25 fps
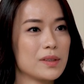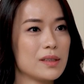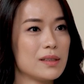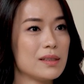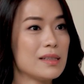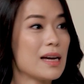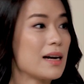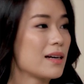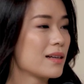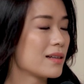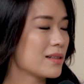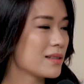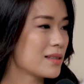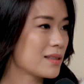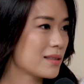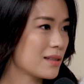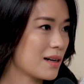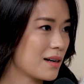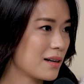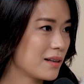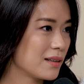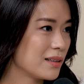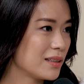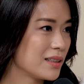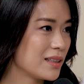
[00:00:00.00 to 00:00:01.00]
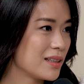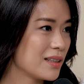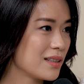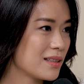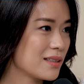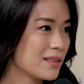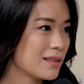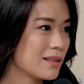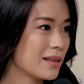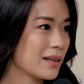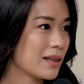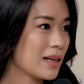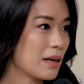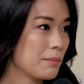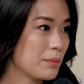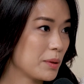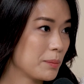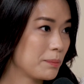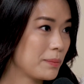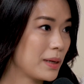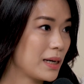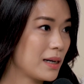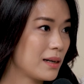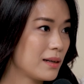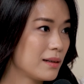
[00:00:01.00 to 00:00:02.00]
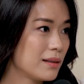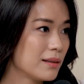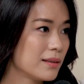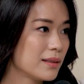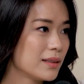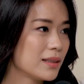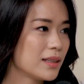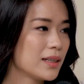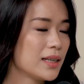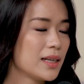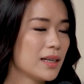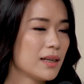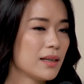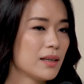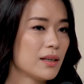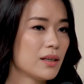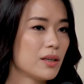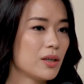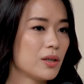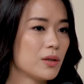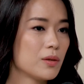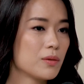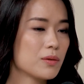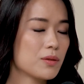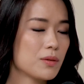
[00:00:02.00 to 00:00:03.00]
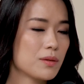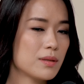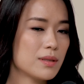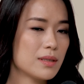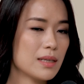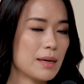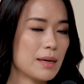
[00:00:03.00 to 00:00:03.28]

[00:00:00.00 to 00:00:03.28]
younger starlets that come about. So